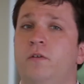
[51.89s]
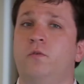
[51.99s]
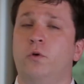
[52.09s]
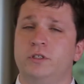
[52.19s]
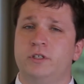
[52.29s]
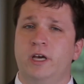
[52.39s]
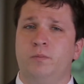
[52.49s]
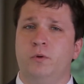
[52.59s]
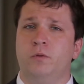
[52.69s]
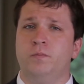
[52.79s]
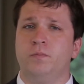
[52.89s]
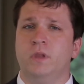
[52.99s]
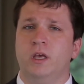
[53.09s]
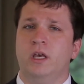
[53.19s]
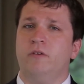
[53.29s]
For example,
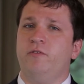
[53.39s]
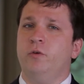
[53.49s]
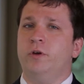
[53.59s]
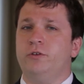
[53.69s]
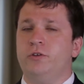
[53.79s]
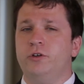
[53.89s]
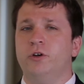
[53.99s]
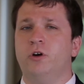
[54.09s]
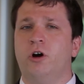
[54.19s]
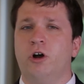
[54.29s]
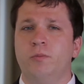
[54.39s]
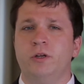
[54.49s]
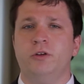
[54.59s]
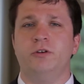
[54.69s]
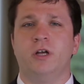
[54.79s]
if you injure your arm
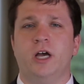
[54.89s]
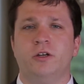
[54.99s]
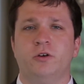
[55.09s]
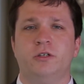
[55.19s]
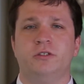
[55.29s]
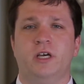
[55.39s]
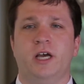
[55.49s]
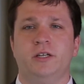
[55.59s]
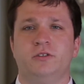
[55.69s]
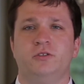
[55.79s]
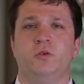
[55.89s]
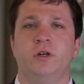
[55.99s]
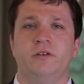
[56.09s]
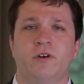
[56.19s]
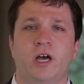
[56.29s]
and your doctor assigns a
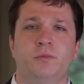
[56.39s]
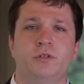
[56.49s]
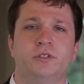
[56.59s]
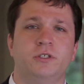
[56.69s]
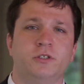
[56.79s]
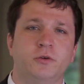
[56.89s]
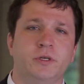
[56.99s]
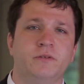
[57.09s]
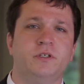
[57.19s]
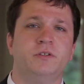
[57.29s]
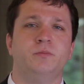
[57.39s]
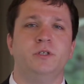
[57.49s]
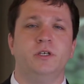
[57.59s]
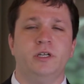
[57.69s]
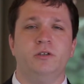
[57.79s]
25% degree of
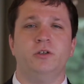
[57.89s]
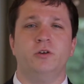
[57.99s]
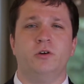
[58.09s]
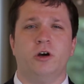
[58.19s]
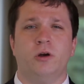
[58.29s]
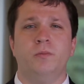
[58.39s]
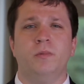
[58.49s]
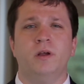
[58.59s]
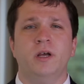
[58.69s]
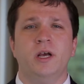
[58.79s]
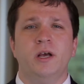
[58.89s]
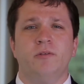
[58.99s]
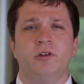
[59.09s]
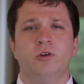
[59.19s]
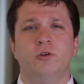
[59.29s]
disability to your arm,
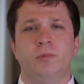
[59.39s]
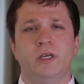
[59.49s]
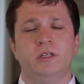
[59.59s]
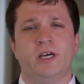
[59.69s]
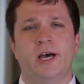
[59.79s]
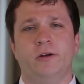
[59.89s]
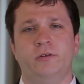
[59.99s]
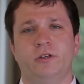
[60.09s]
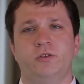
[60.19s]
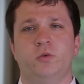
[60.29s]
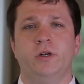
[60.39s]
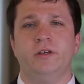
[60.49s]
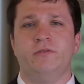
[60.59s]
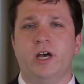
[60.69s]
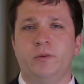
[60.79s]
then you will be entitled to
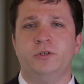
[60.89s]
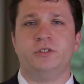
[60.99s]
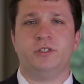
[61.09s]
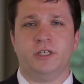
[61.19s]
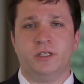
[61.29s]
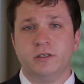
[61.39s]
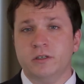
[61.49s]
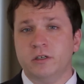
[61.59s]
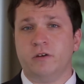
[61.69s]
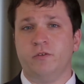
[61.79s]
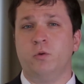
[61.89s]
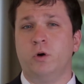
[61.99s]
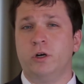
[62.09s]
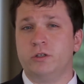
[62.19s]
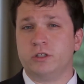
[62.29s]
25% of your
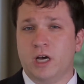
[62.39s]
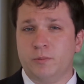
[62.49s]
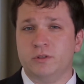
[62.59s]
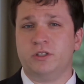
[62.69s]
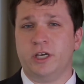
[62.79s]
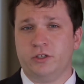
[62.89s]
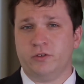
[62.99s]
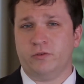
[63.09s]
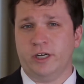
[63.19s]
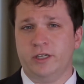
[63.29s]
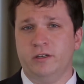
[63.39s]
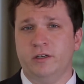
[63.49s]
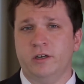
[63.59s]
workers' compensation rate